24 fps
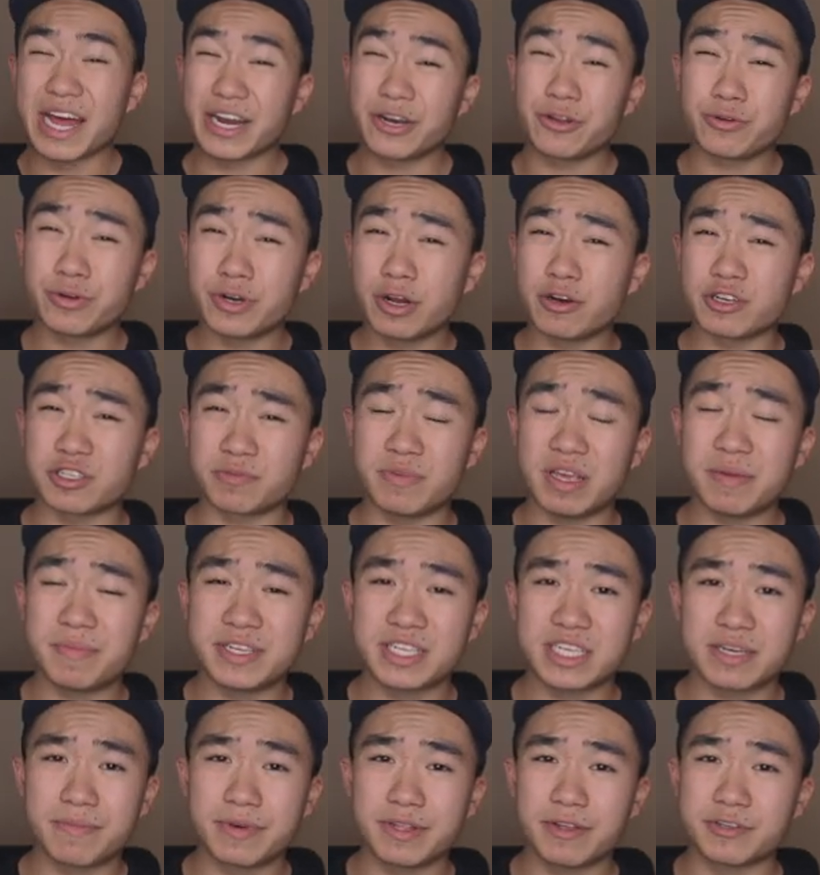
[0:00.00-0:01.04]
And who knows, maybe
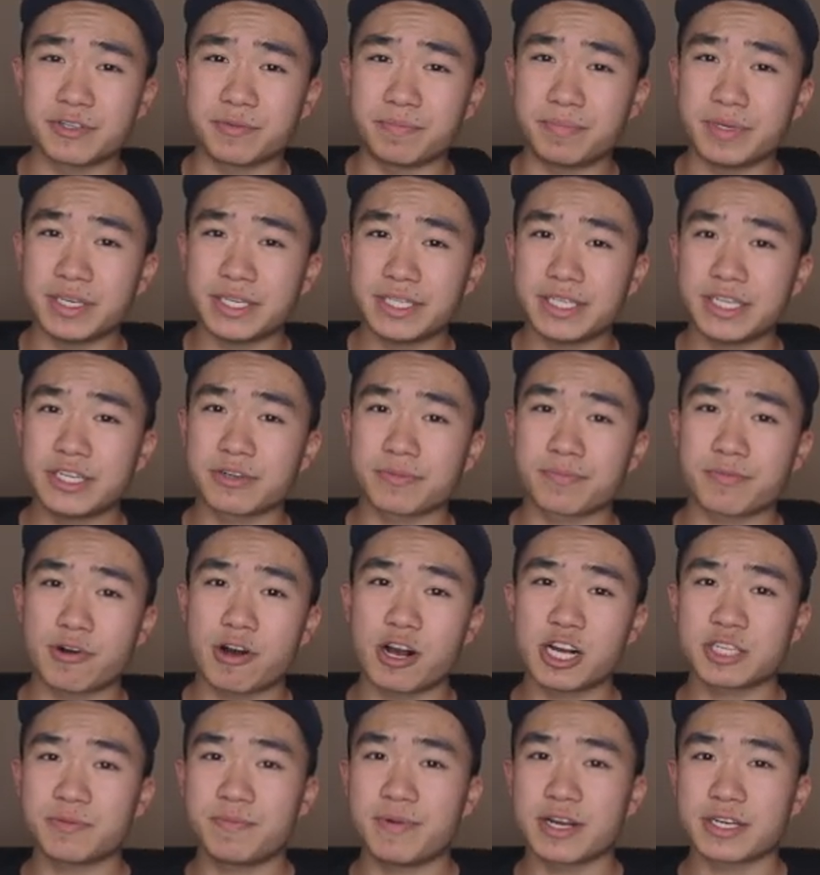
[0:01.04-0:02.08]
some of those B tier
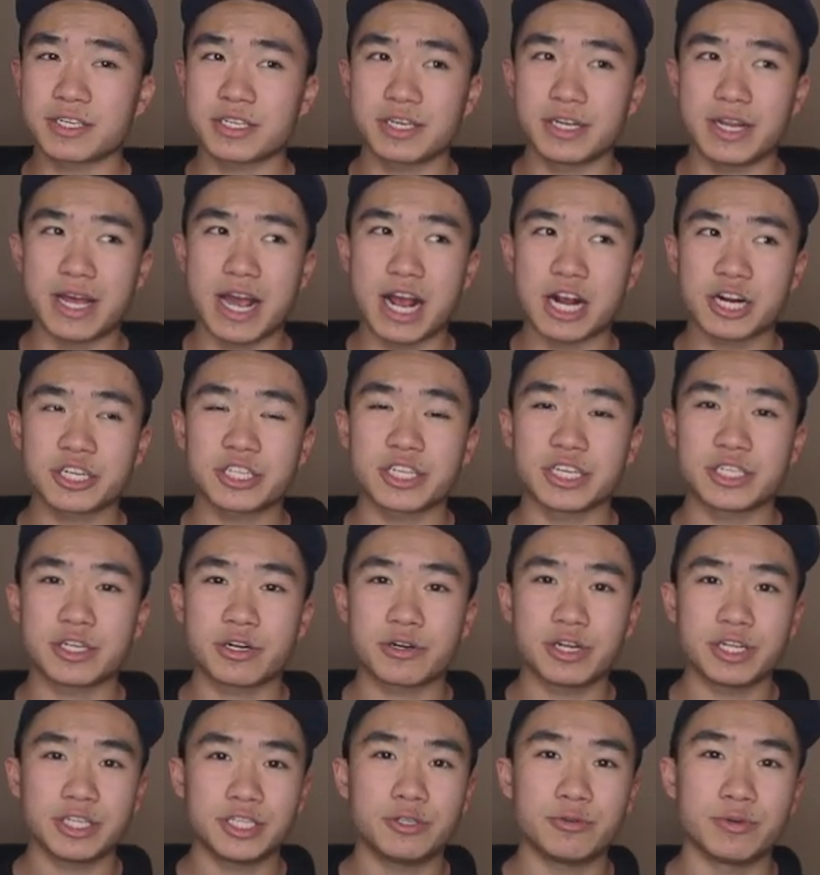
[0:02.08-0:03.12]
prospects could actually
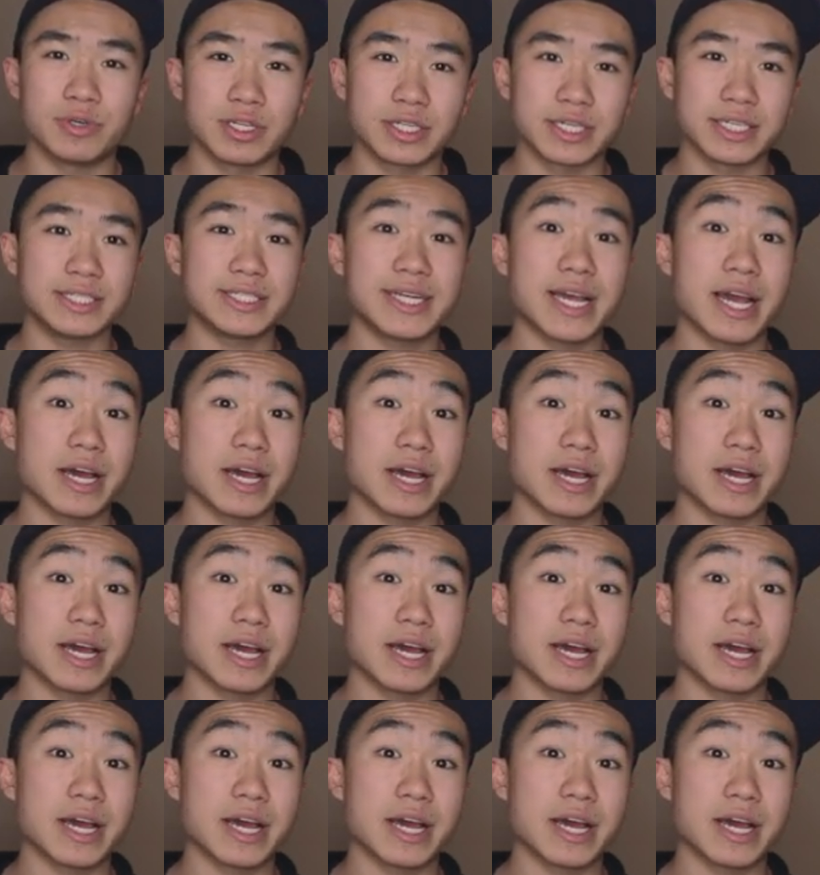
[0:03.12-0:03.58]
turn into elite